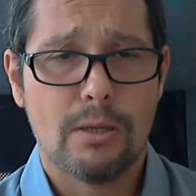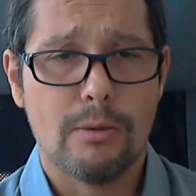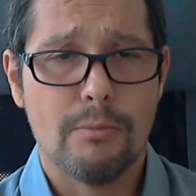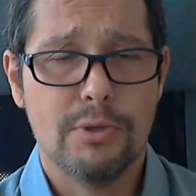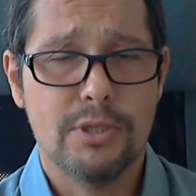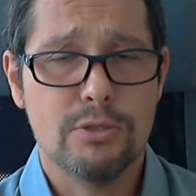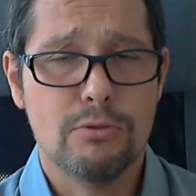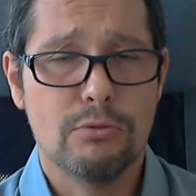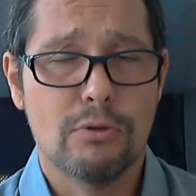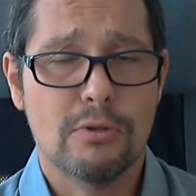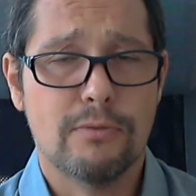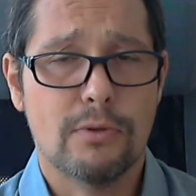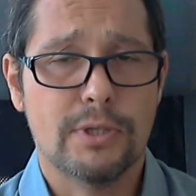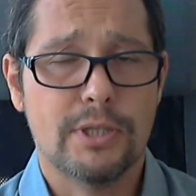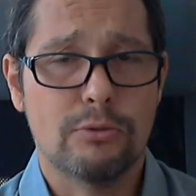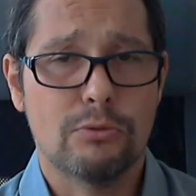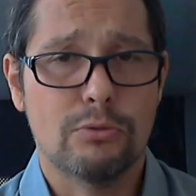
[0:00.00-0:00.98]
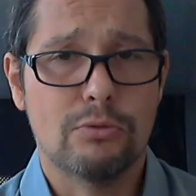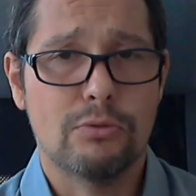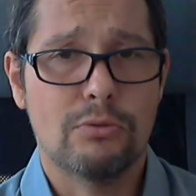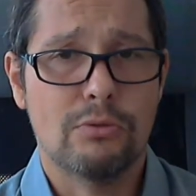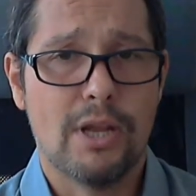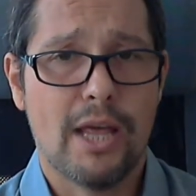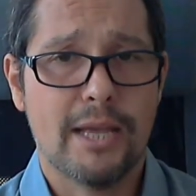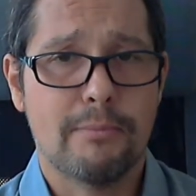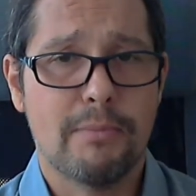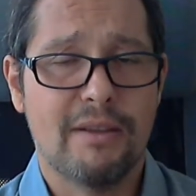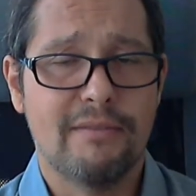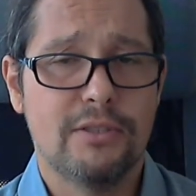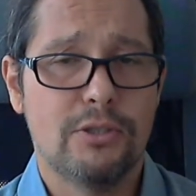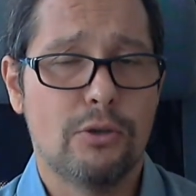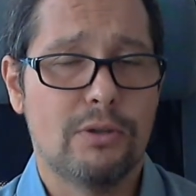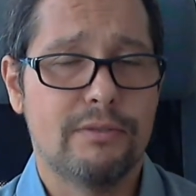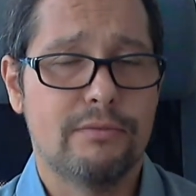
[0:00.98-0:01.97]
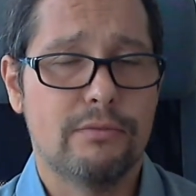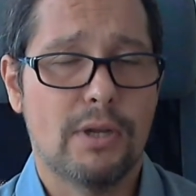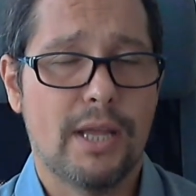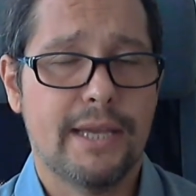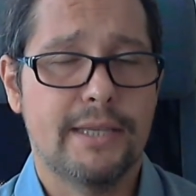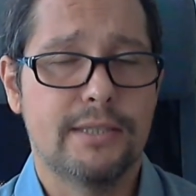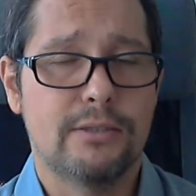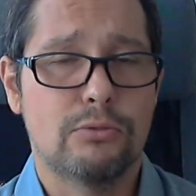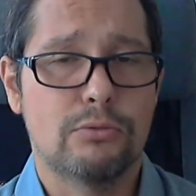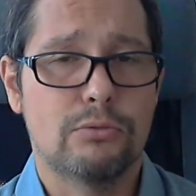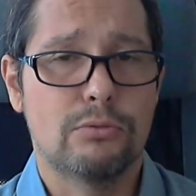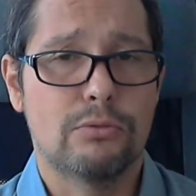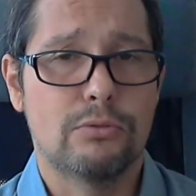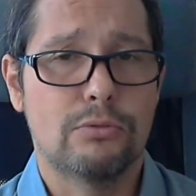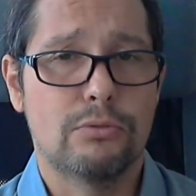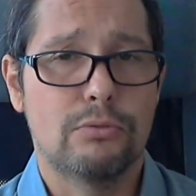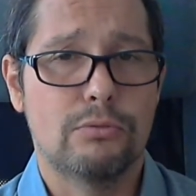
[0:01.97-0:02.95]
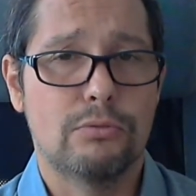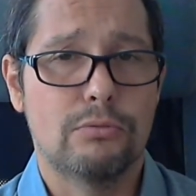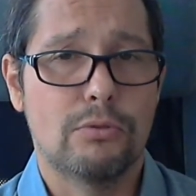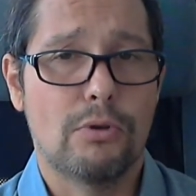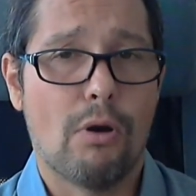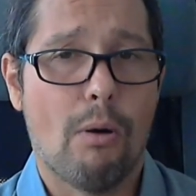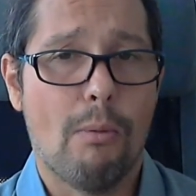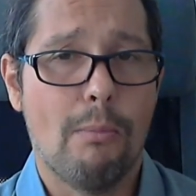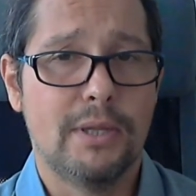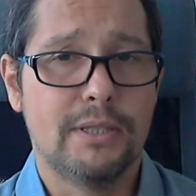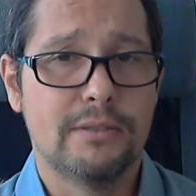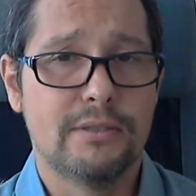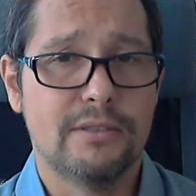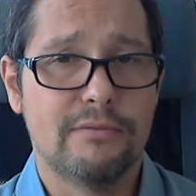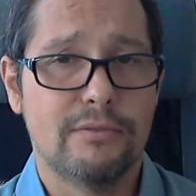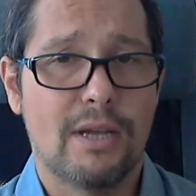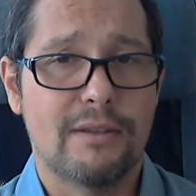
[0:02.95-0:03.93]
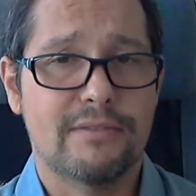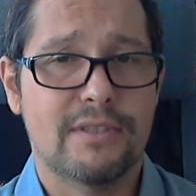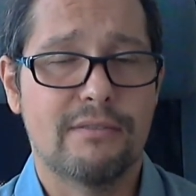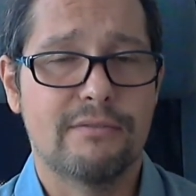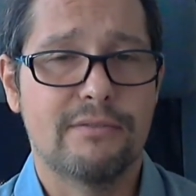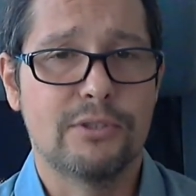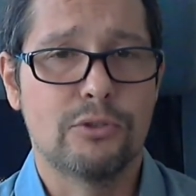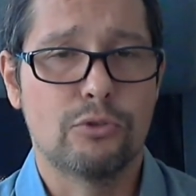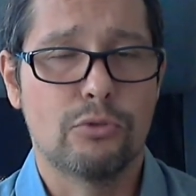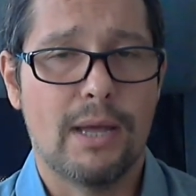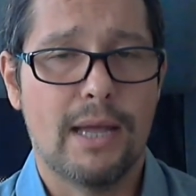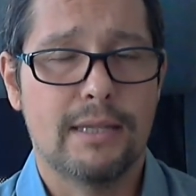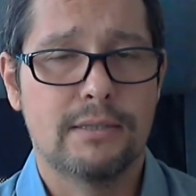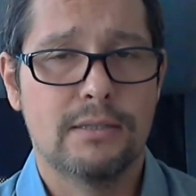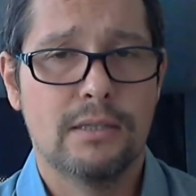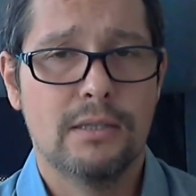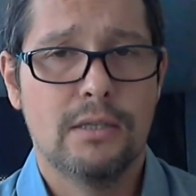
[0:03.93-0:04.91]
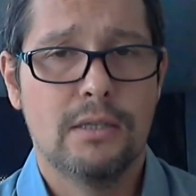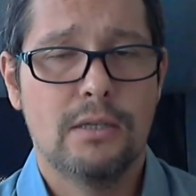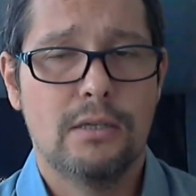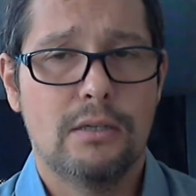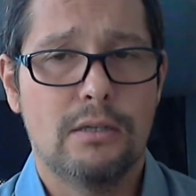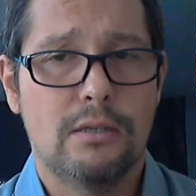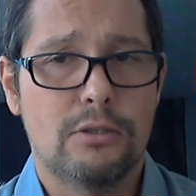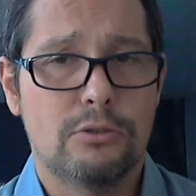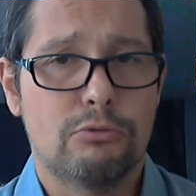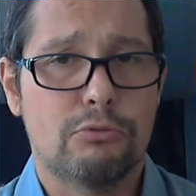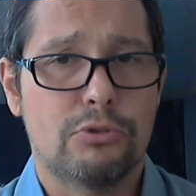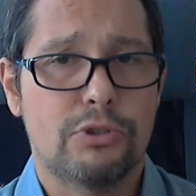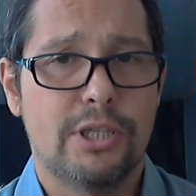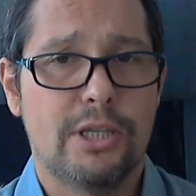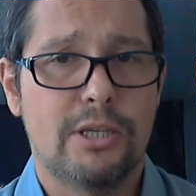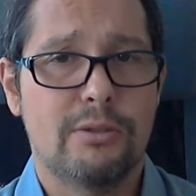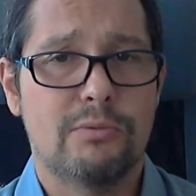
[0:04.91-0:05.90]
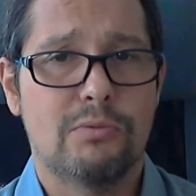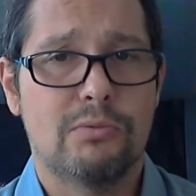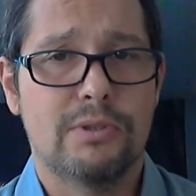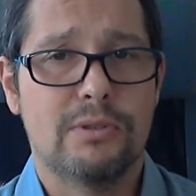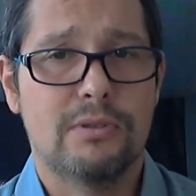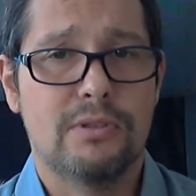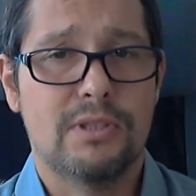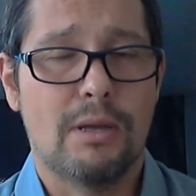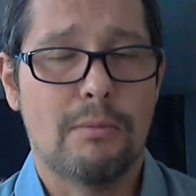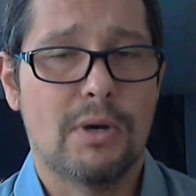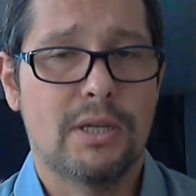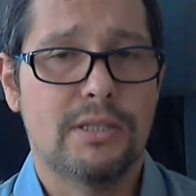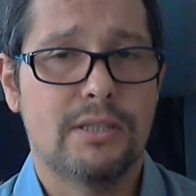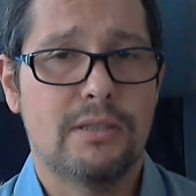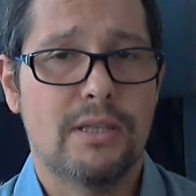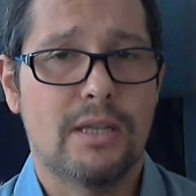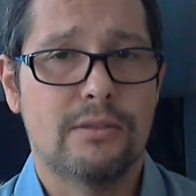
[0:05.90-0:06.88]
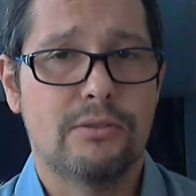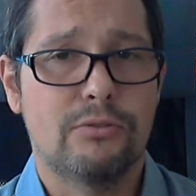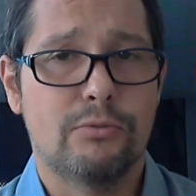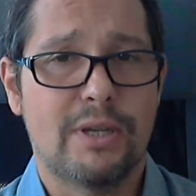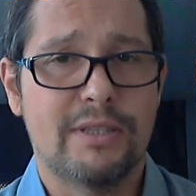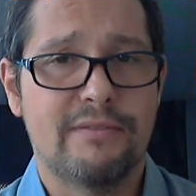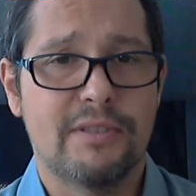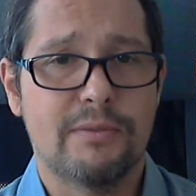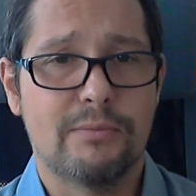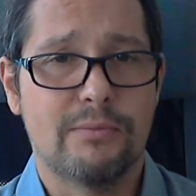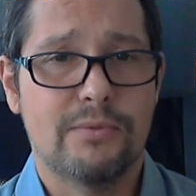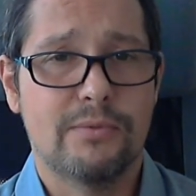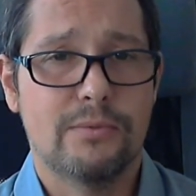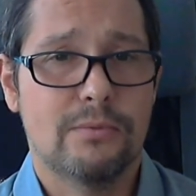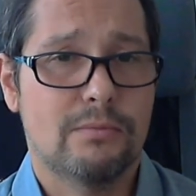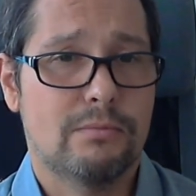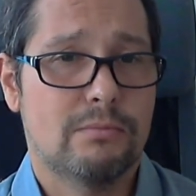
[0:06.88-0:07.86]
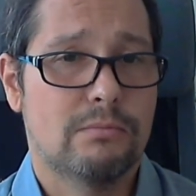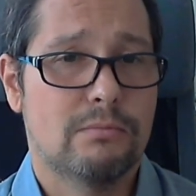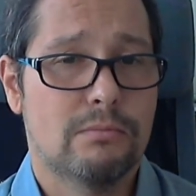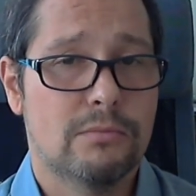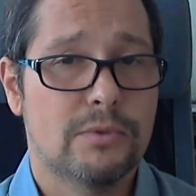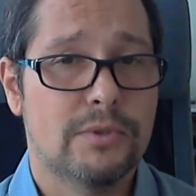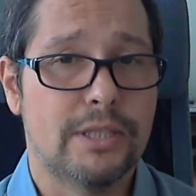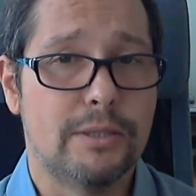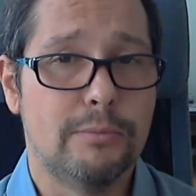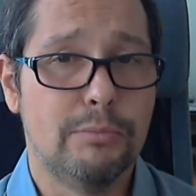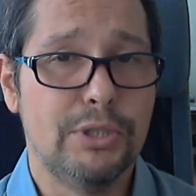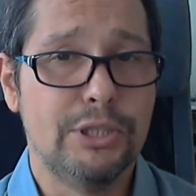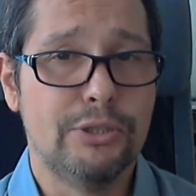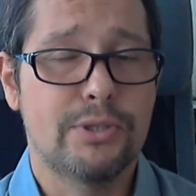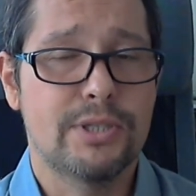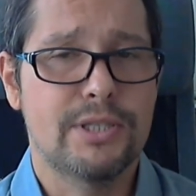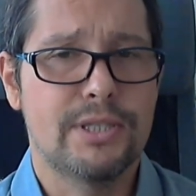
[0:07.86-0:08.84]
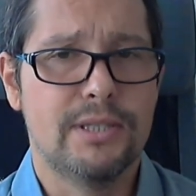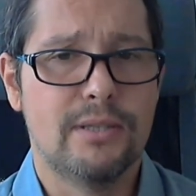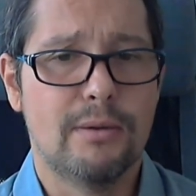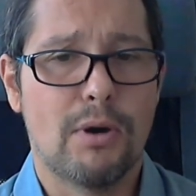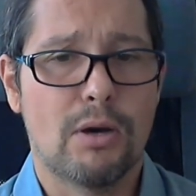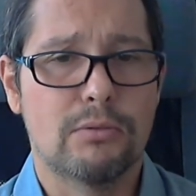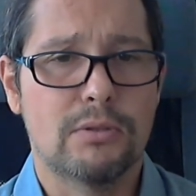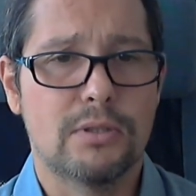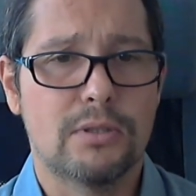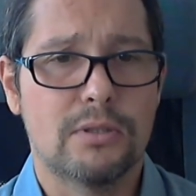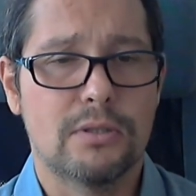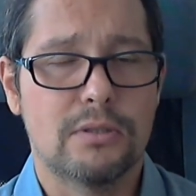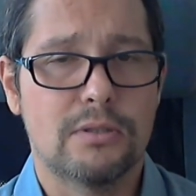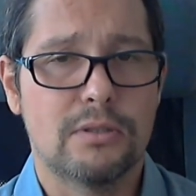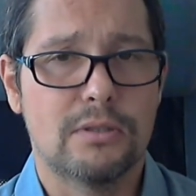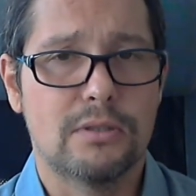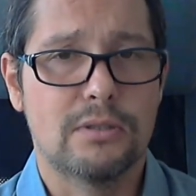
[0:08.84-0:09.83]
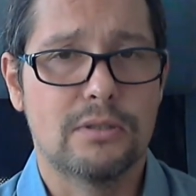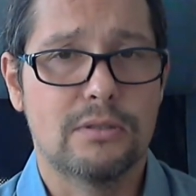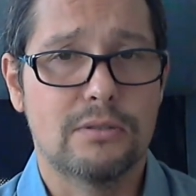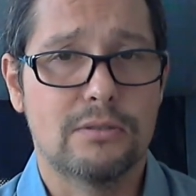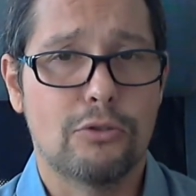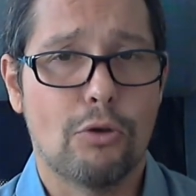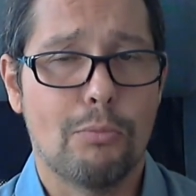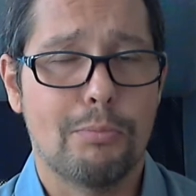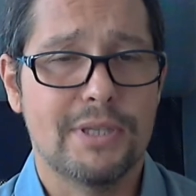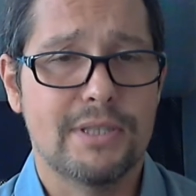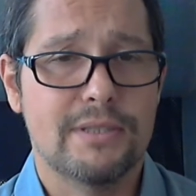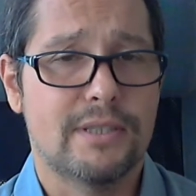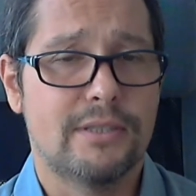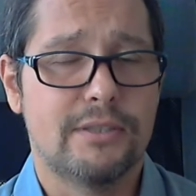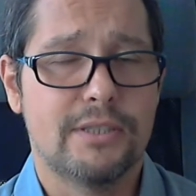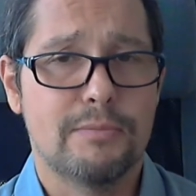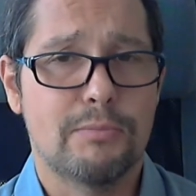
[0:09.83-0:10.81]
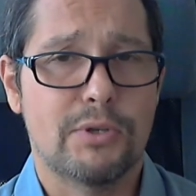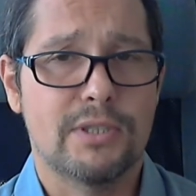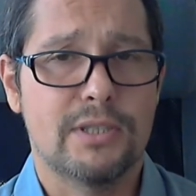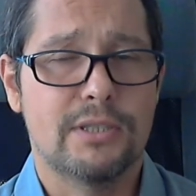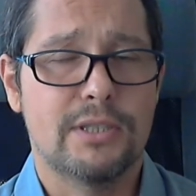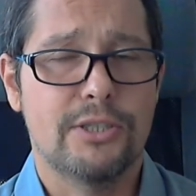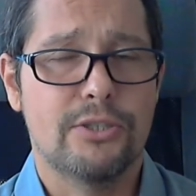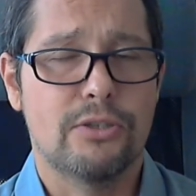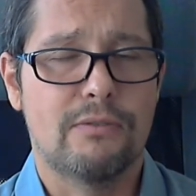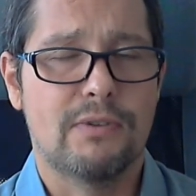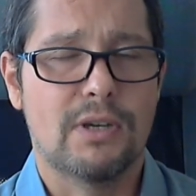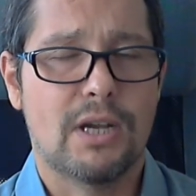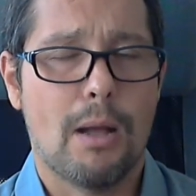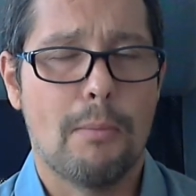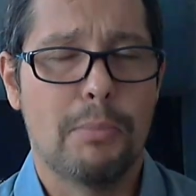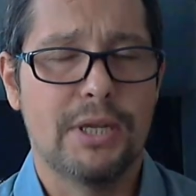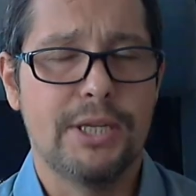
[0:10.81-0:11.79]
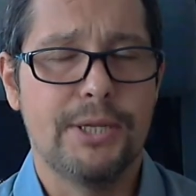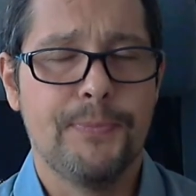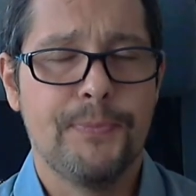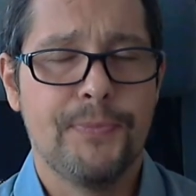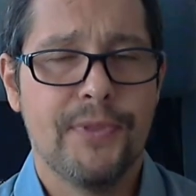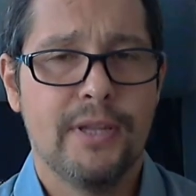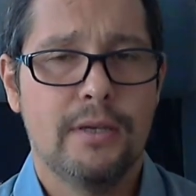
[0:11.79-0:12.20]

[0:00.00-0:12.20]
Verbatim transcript: Please do not forget to like my video if you like it, to comment if you have something to add, uh, to share it with somebody that you might think can be interested about the, the topics and this presentation of a company.